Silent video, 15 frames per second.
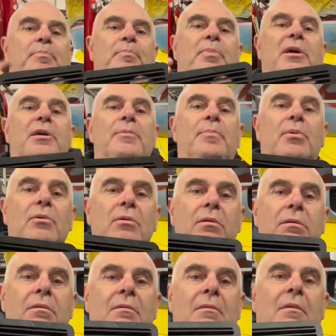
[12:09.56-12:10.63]
people
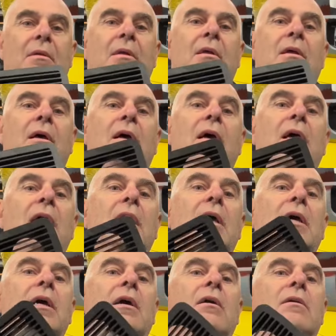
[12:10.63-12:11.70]

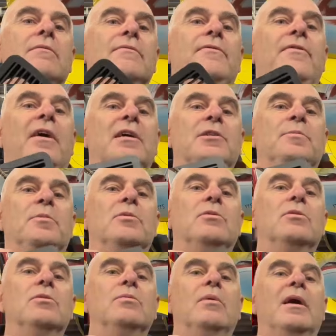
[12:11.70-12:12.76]
on Facebook
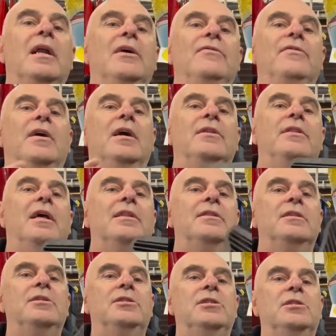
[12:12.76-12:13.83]
or wherever that
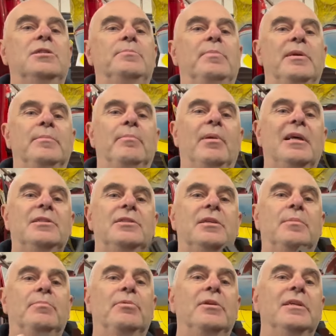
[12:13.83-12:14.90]
this has been
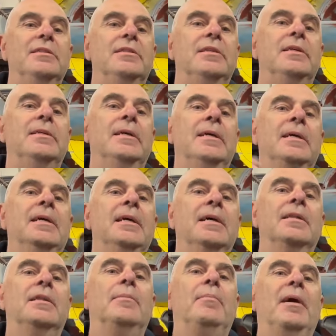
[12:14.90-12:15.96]
plastic printed.
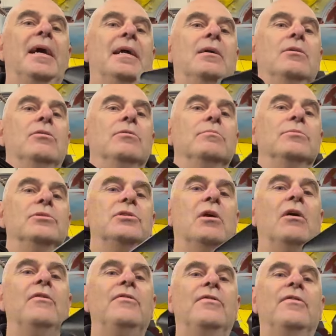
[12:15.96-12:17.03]
The back comes
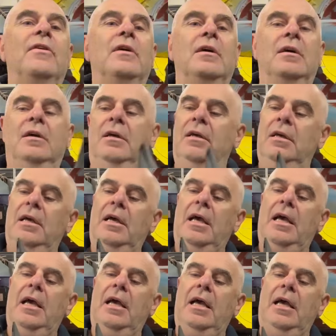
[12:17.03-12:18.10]
off.
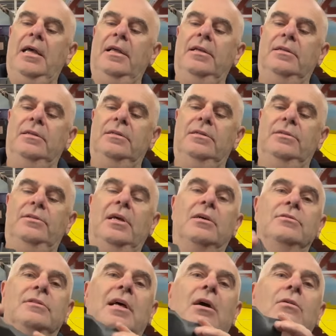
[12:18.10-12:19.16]
So as
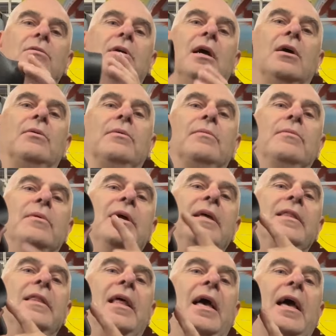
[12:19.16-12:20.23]
that will go
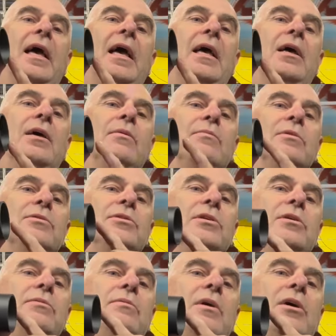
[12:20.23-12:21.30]
in there, we'll
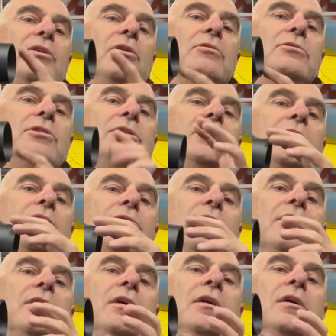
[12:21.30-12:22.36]
do a
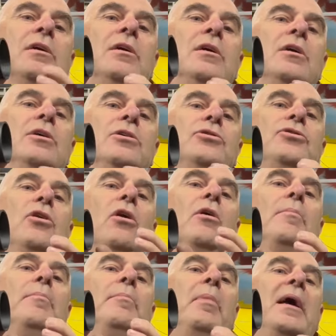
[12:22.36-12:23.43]
90-degree
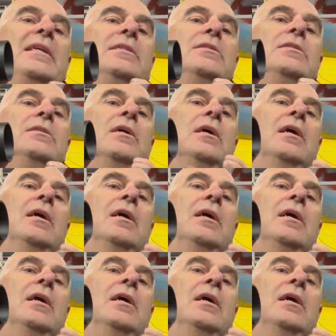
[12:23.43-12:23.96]
sharp bend.